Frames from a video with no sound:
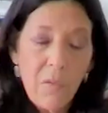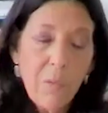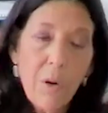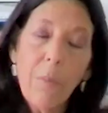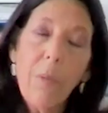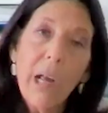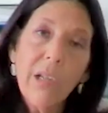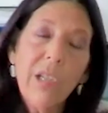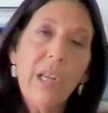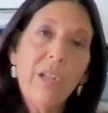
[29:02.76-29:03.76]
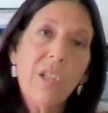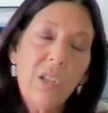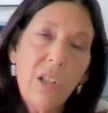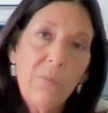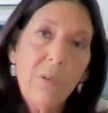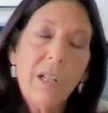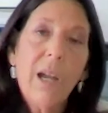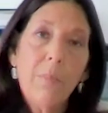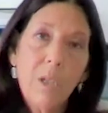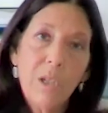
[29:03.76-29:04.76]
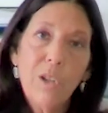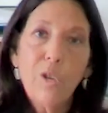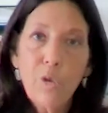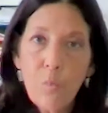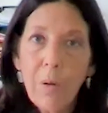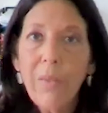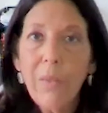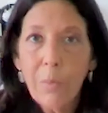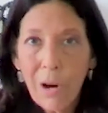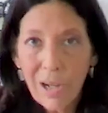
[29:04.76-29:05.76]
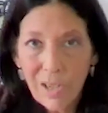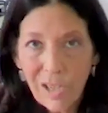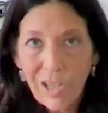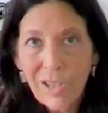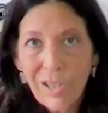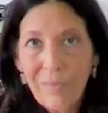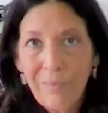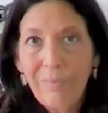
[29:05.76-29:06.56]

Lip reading: gone through a process and they've been kept in the loop on the process.